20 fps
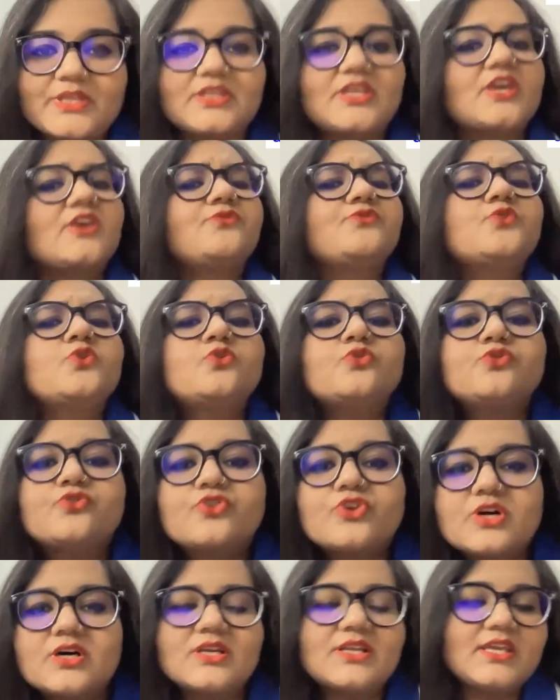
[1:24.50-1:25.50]
with, if you
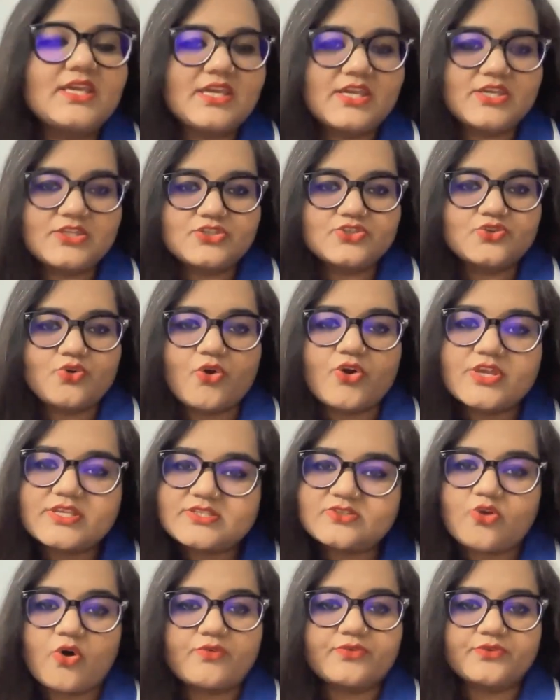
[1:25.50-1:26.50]
really enjoy
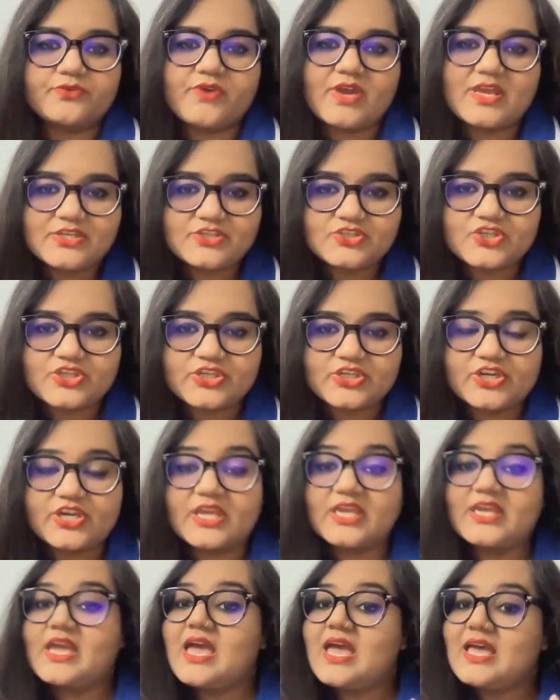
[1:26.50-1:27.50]
software
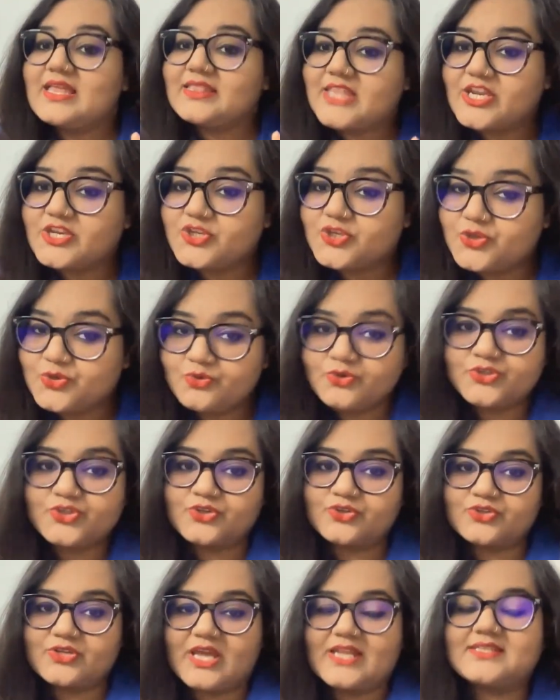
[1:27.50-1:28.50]
engineering, then you
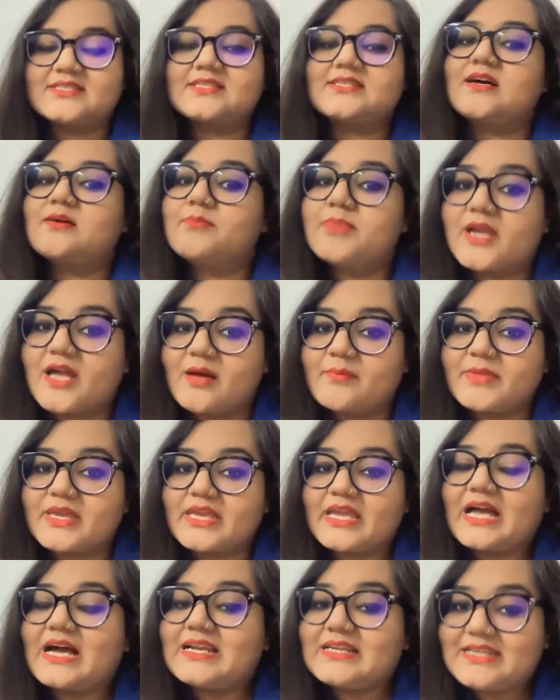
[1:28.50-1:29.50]
should consider
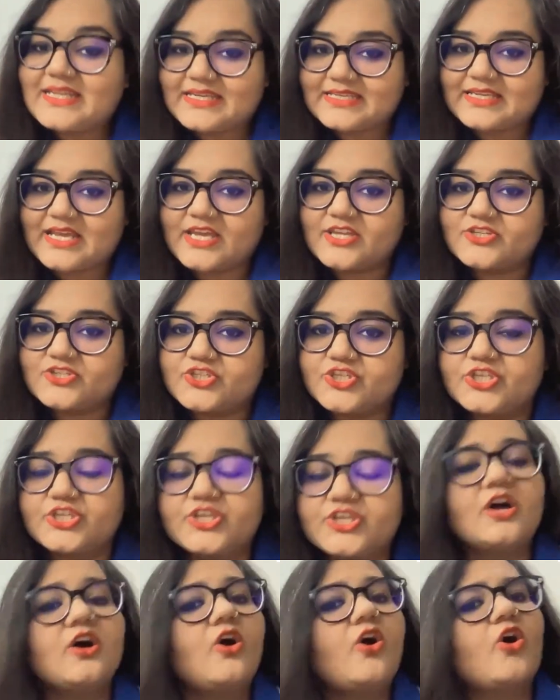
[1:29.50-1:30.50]
becoming a data
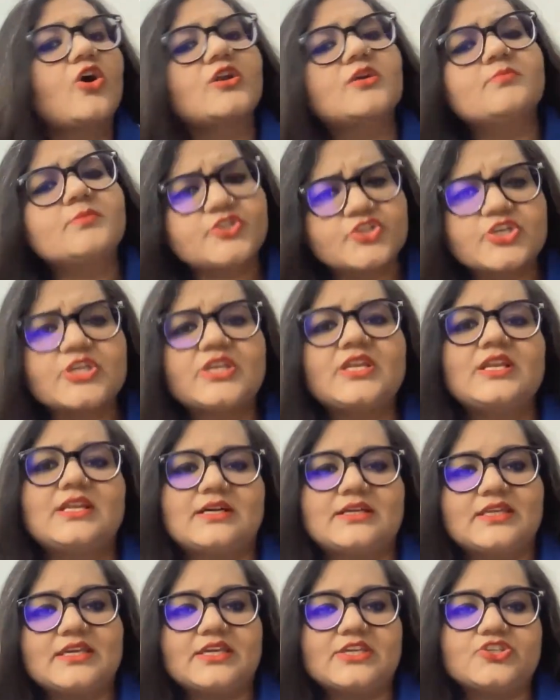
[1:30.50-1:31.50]
engineer or a machine
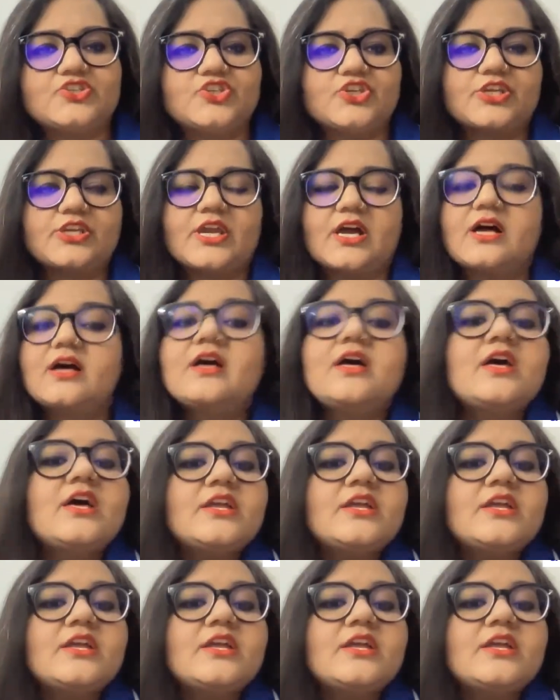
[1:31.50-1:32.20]
learning engineer.